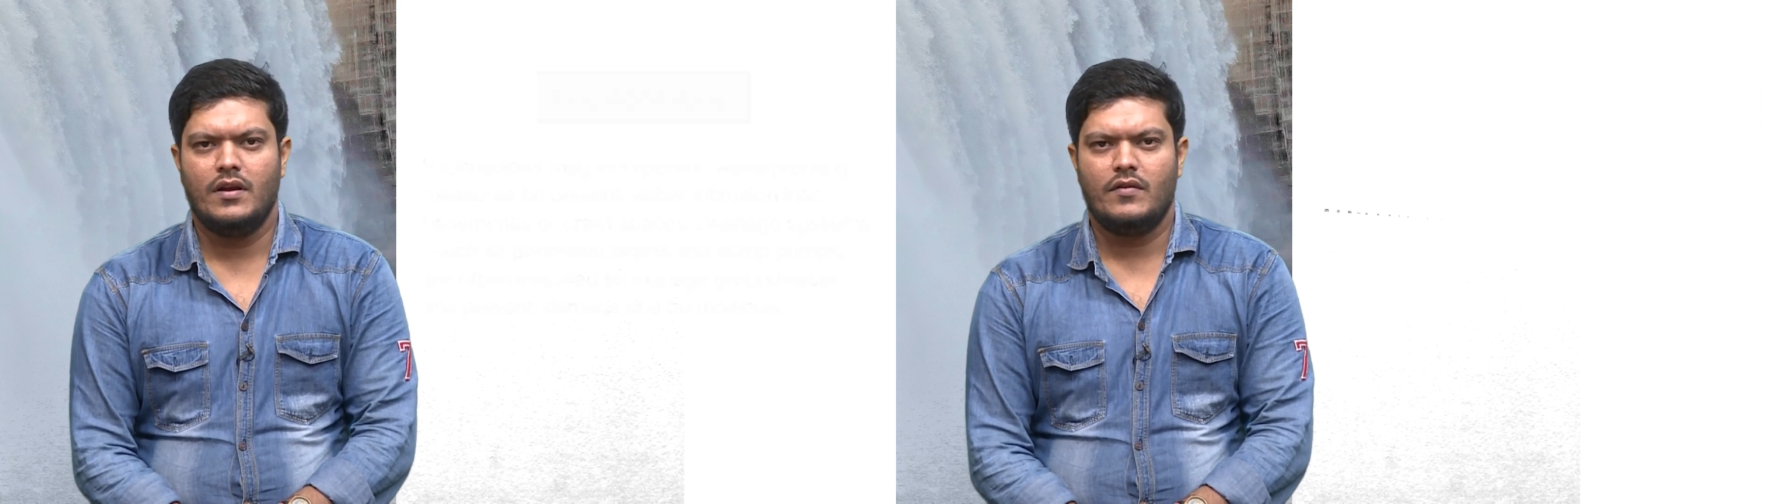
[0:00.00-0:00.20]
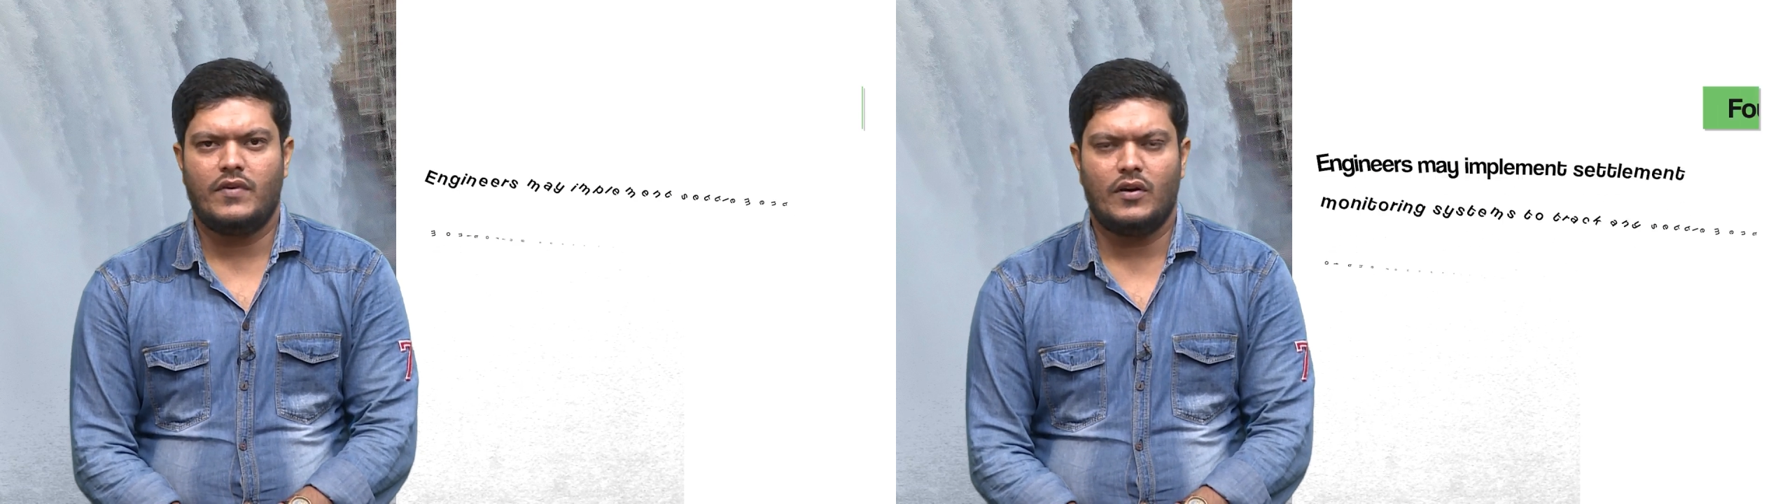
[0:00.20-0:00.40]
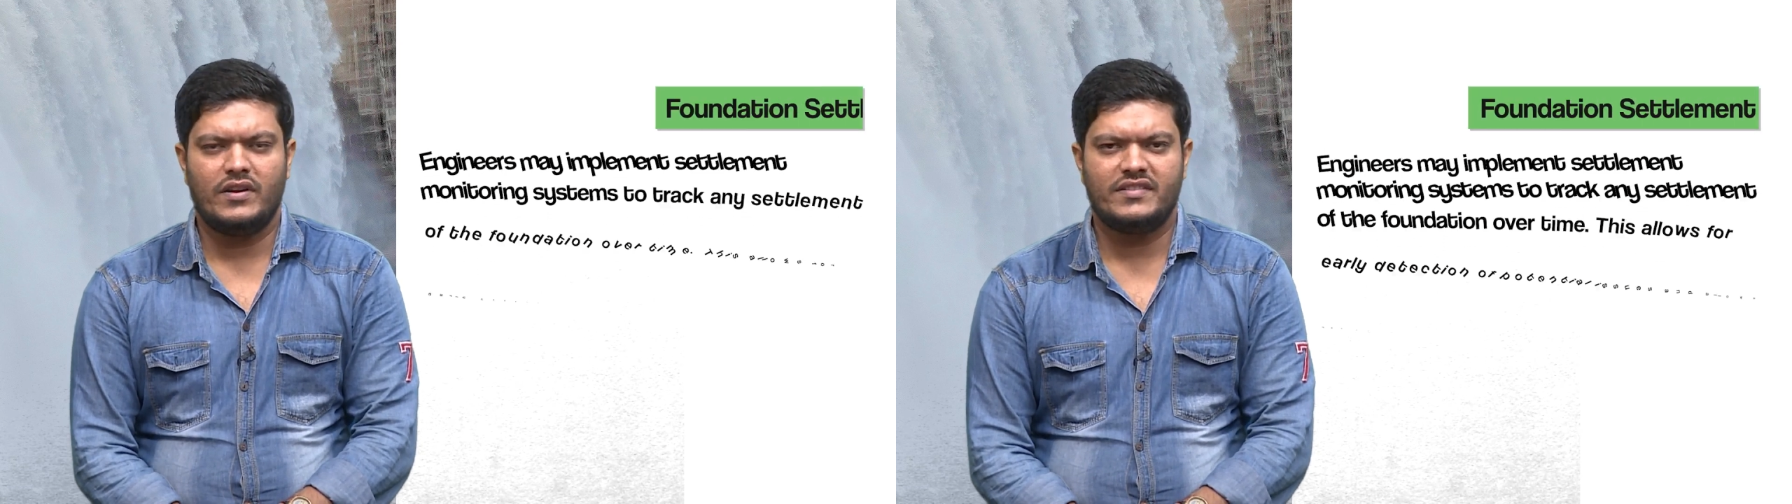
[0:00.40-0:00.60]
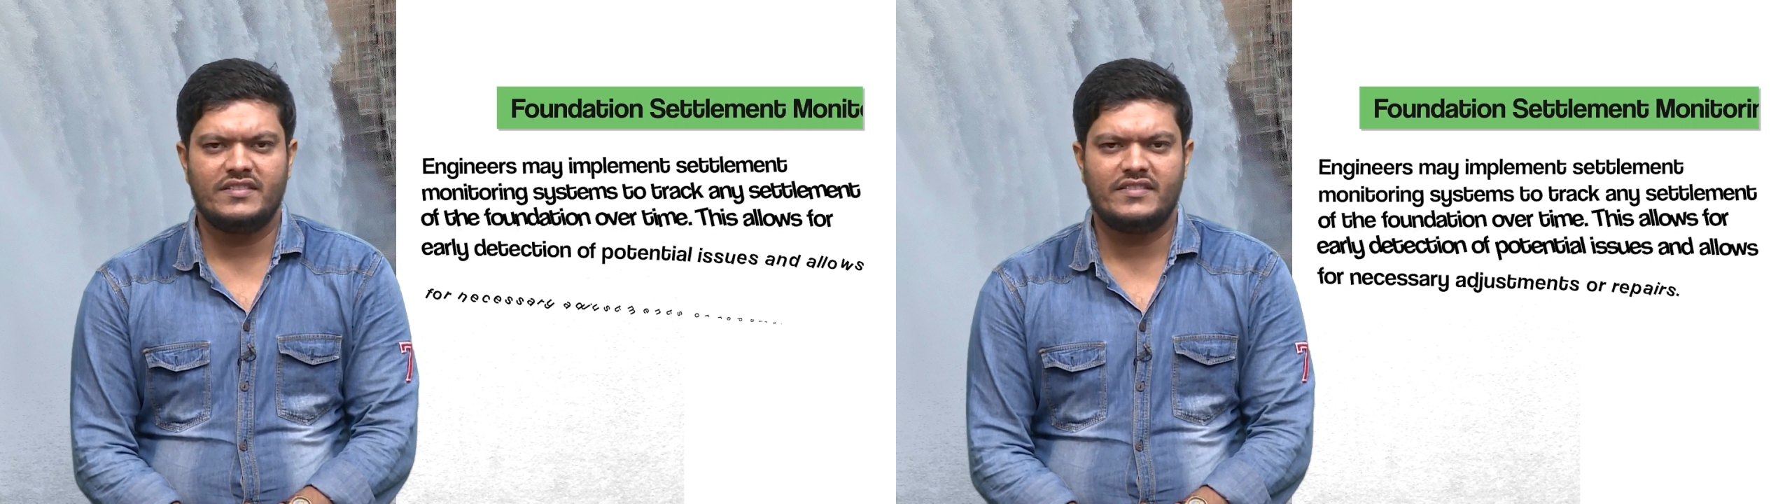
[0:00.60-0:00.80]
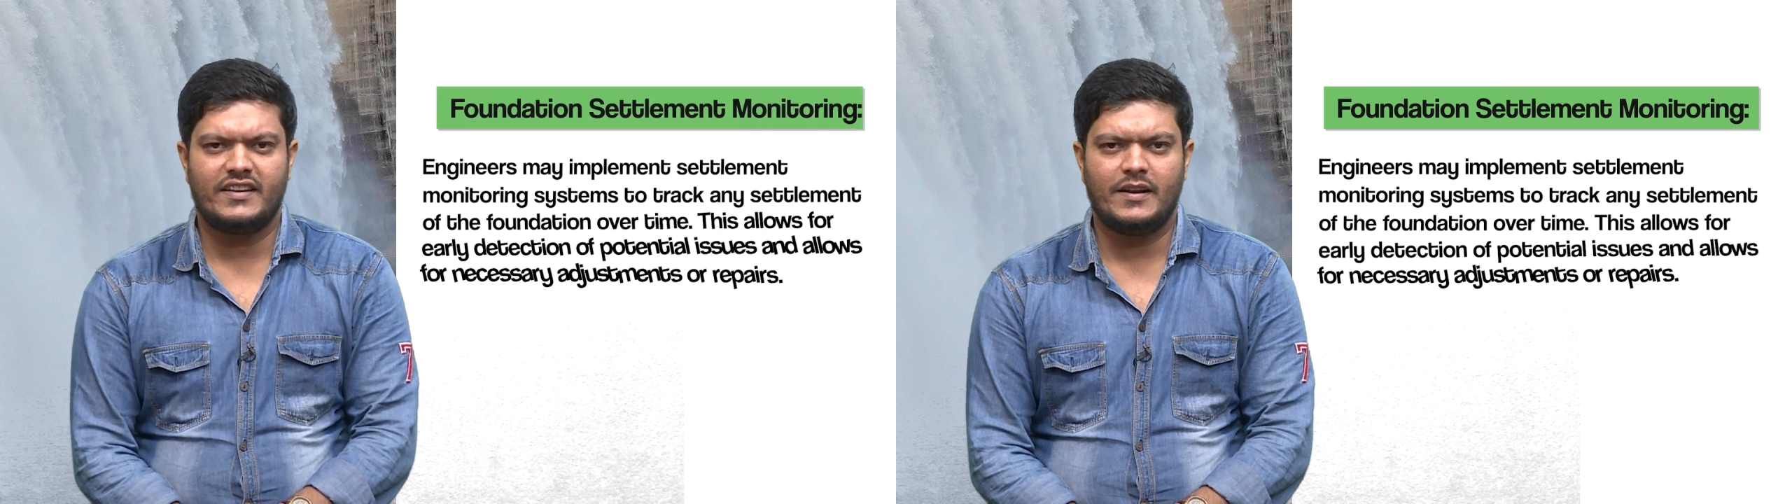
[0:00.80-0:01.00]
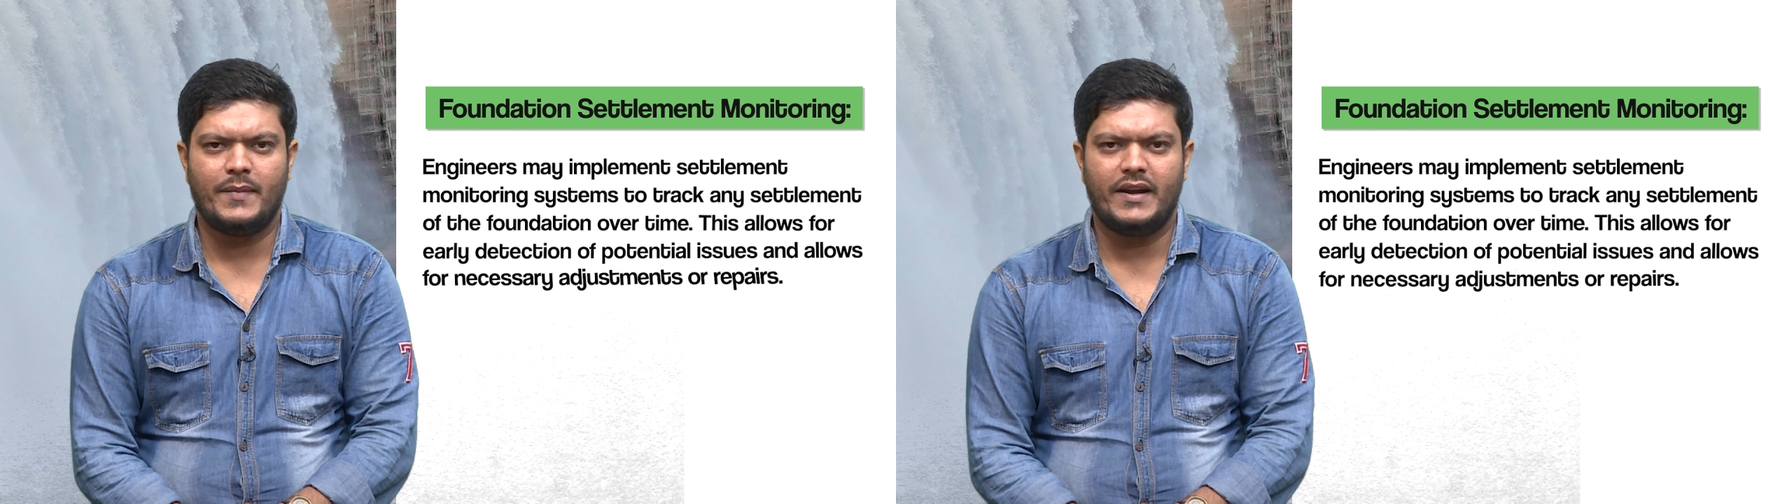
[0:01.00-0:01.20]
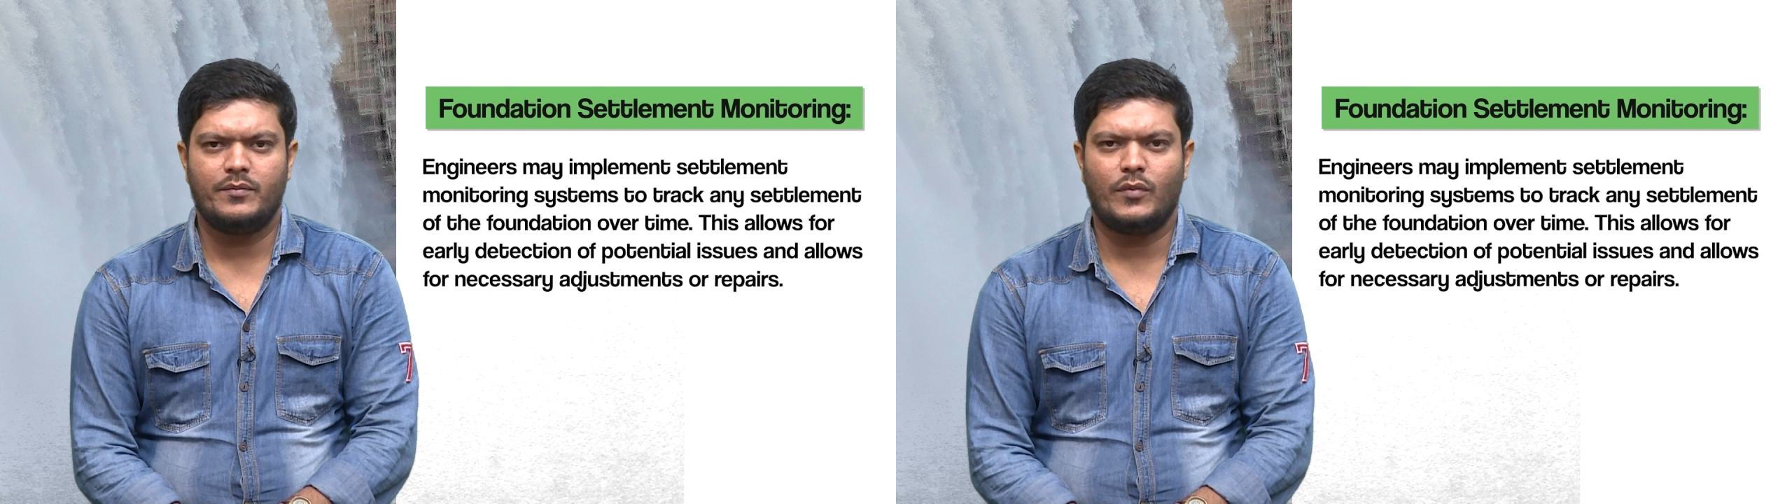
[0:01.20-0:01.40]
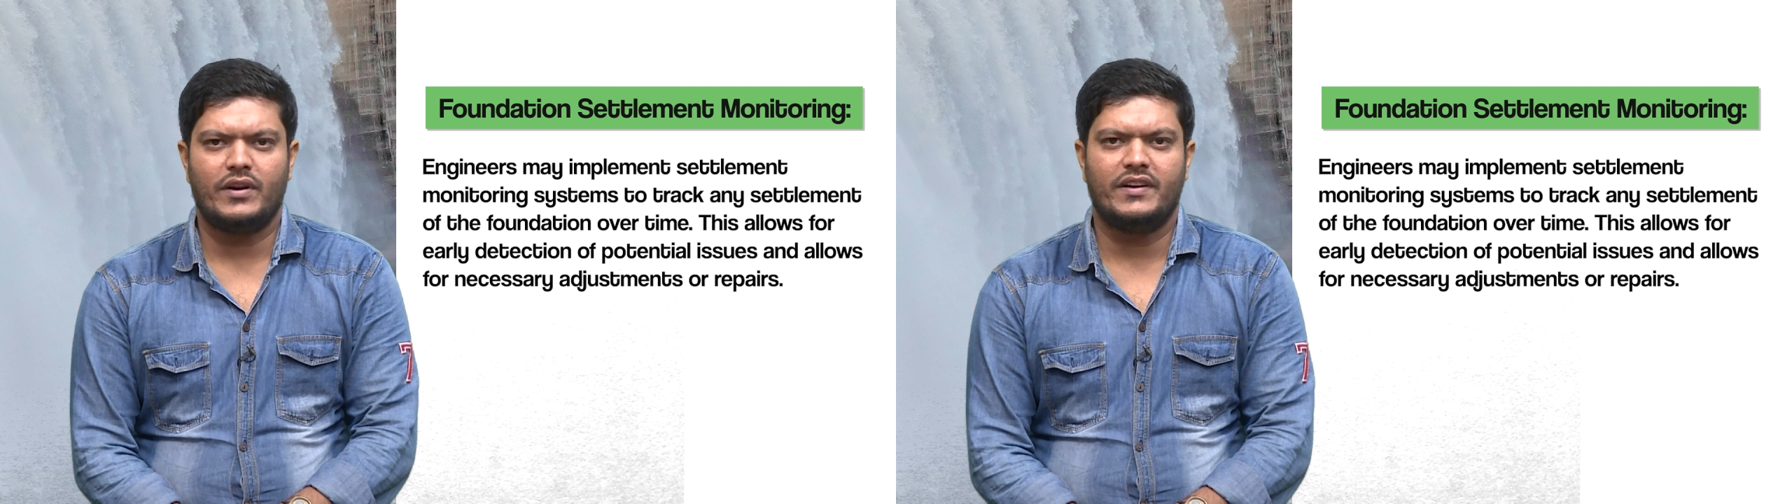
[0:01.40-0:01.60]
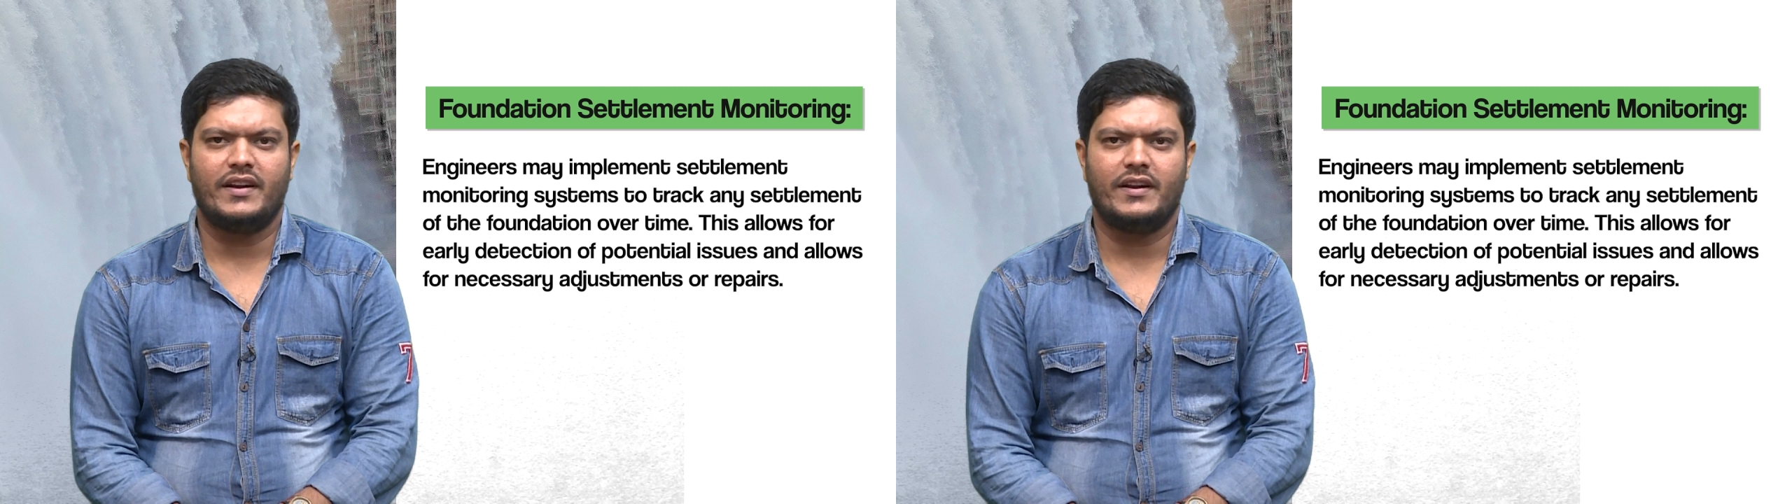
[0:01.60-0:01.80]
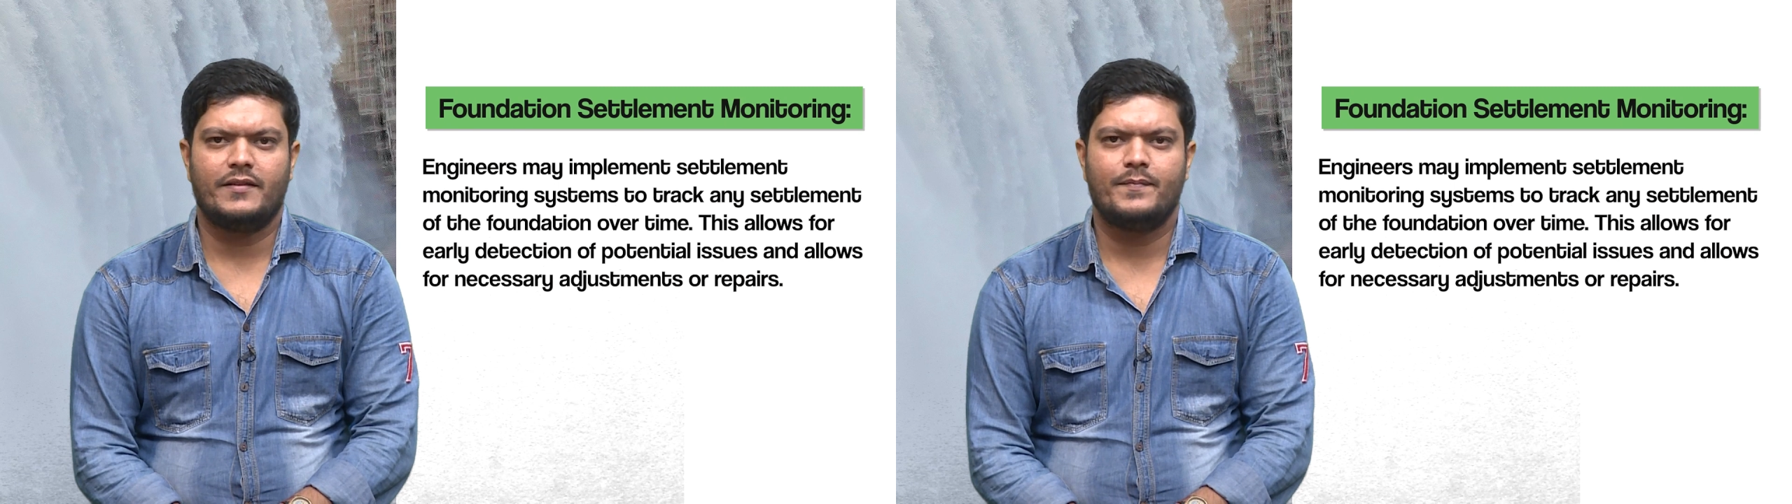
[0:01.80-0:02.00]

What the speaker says: Foundation settlement monitoring.